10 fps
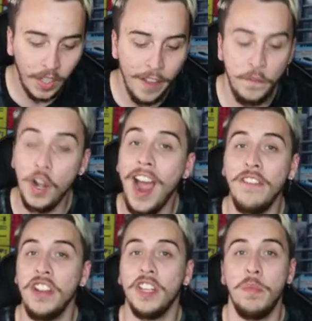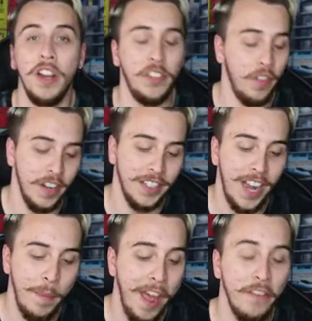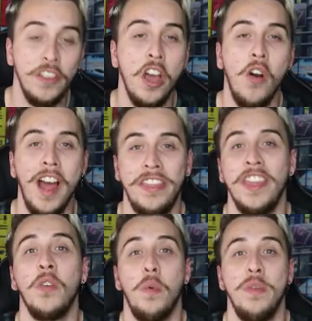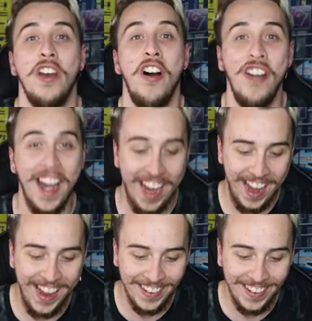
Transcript: if you're having as much fun as I'm having though, I think we'll be all right.